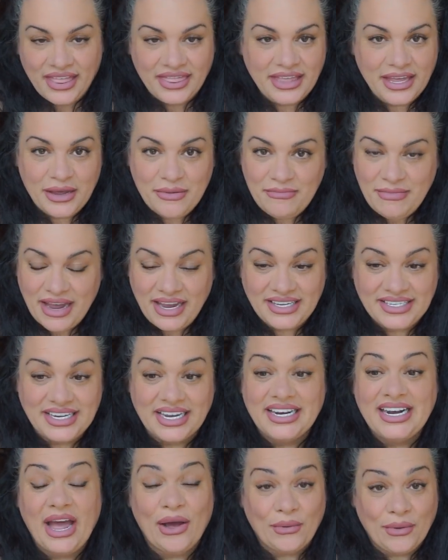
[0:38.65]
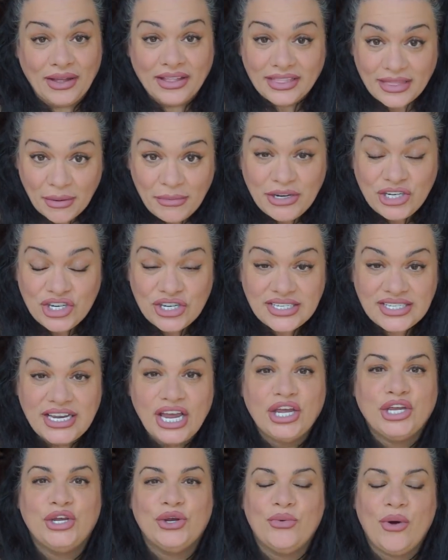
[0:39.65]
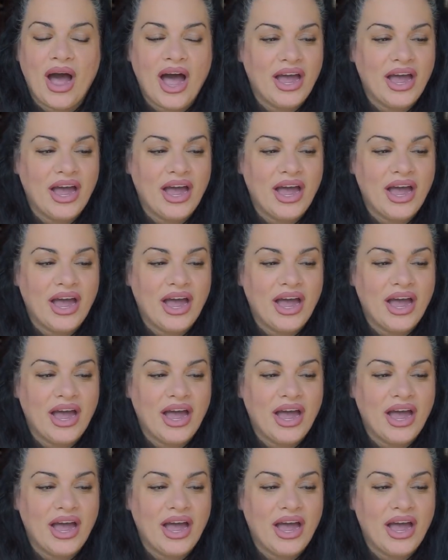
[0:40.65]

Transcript: the amazing, now let me just tell you,